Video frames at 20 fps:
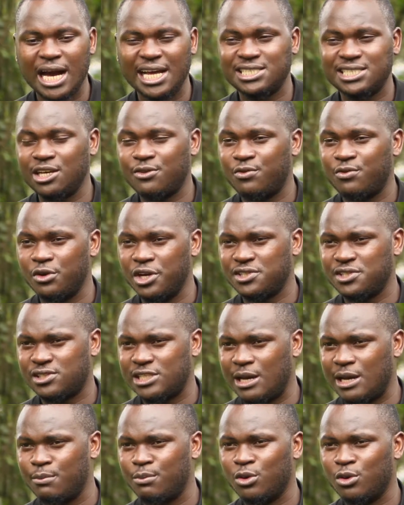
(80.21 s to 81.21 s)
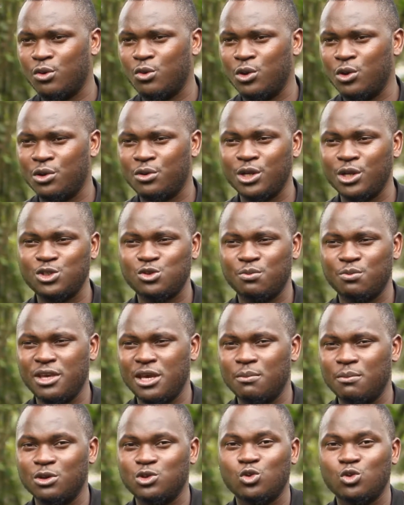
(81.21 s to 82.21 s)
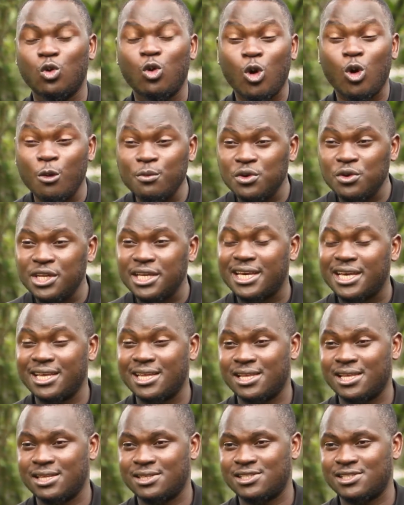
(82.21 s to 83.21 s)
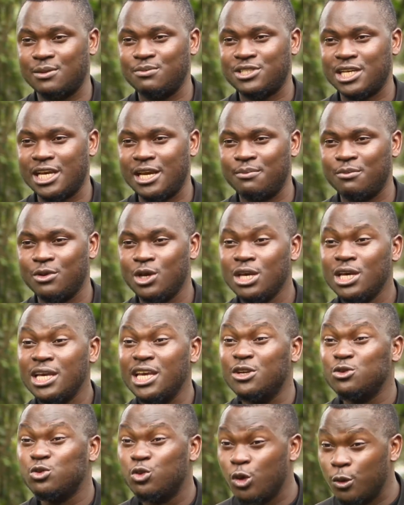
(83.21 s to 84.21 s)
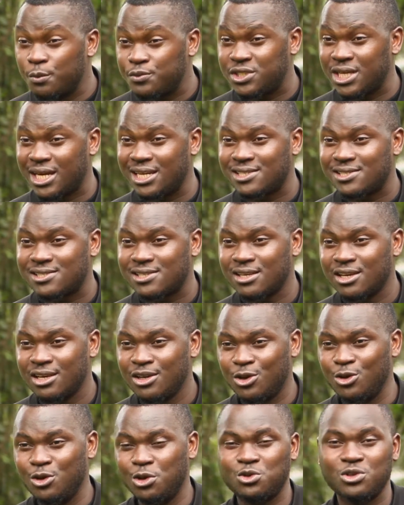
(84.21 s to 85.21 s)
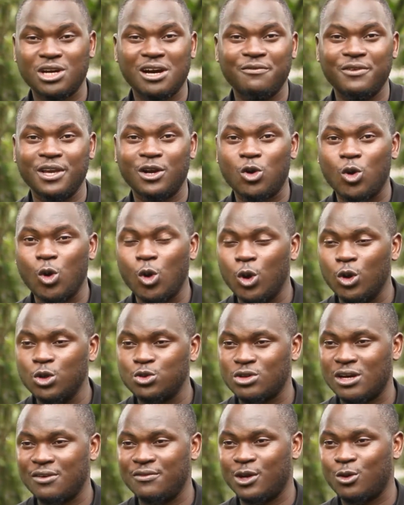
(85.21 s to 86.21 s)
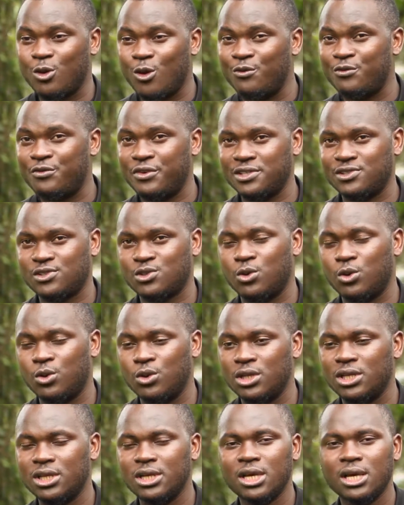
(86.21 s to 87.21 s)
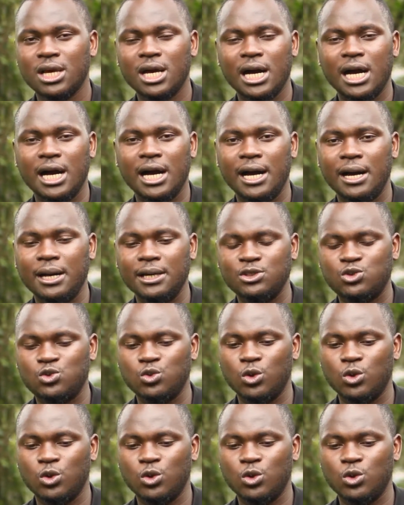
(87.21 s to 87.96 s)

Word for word: Uh, take, for example, we're going to be able to communicate at the same time in group chats, you know, to have a call, to have a conference call, uh,